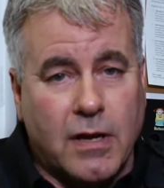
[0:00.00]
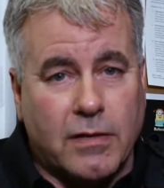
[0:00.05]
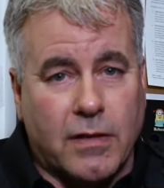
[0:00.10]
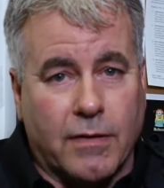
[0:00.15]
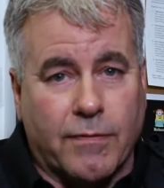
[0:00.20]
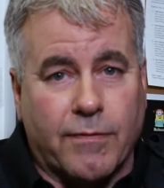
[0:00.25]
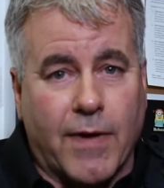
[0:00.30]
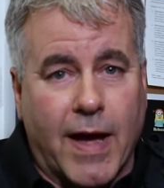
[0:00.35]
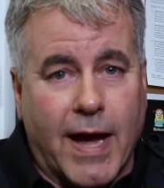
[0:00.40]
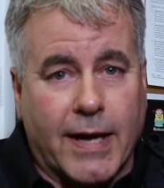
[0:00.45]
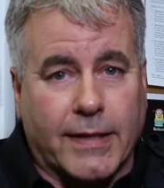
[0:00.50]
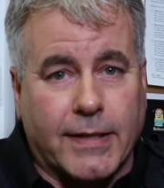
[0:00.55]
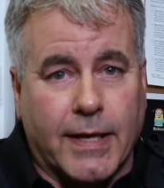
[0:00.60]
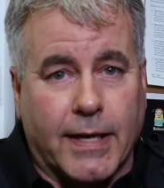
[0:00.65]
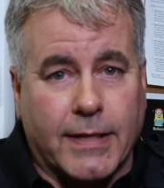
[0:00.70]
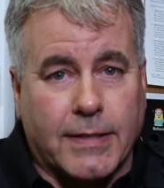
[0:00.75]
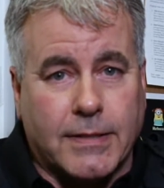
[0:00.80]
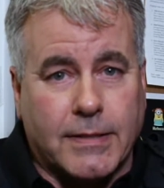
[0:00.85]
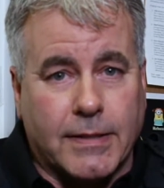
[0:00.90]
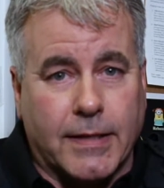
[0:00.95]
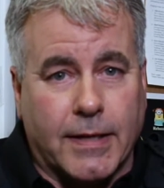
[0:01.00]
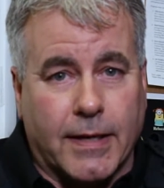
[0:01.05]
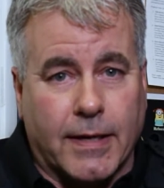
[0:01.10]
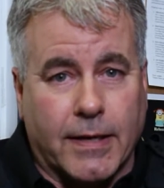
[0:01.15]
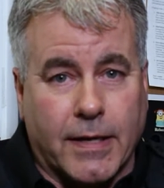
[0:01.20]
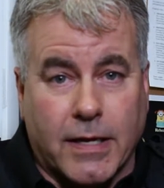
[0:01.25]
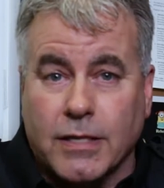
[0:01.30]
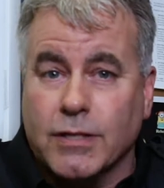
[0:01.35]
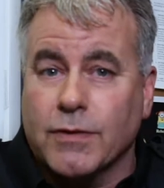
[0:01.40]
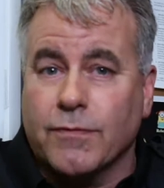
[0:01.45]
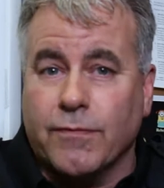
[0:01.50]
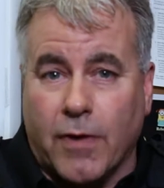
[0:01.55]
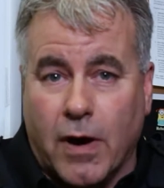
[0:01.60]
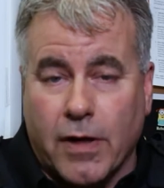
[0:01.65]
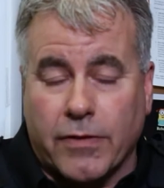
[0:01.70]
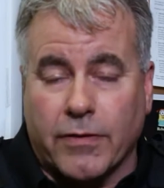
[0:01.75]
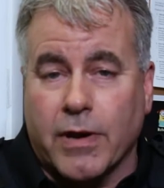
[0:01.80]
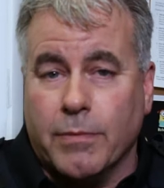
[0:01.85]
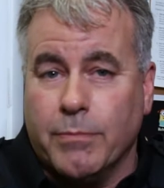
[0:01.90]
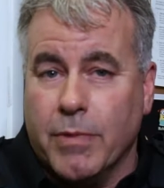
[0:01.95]
the fact that his
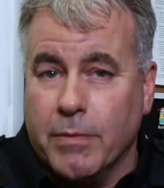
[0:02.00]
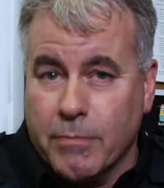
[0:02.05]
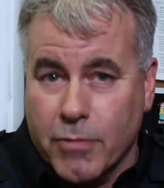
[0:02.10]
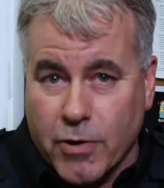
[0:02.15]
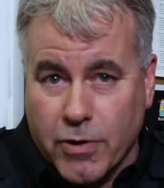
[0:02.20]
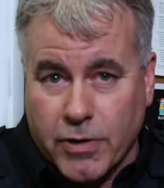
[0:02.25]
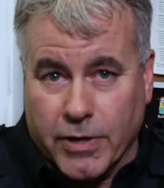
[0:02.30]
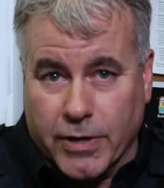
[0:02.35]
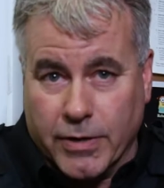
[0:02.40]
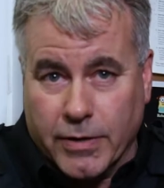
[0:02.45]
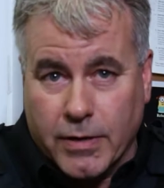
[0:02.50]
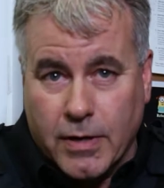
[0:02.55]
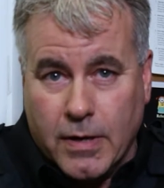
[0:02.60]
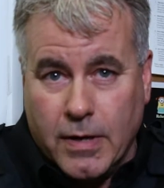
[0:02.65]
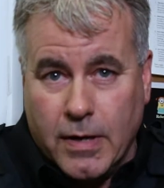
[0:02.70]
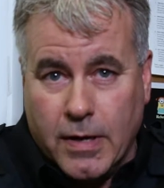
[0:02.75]
father had been murdered